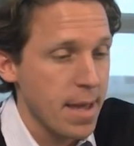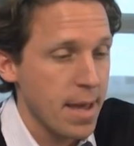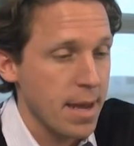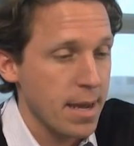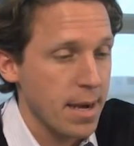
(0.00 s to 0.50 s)

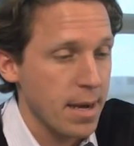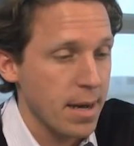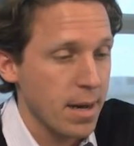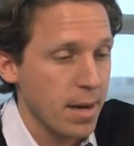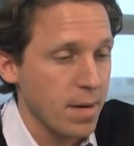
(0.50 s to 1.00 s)
And then,
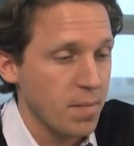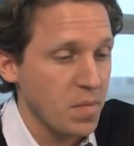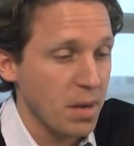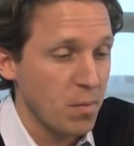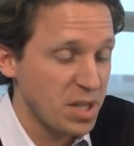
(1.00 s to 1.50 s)

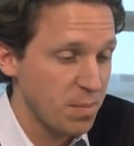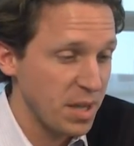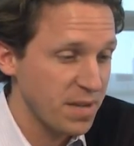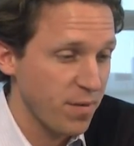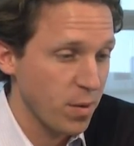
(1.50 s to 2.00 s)
which
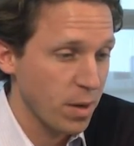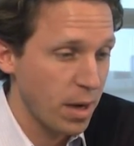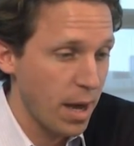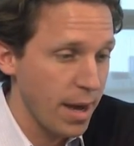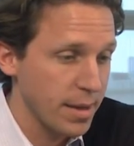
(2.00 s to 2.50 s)
means for our
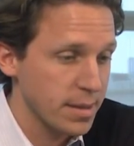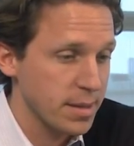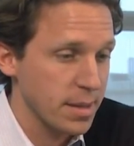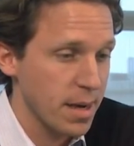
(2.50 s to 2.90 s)
clients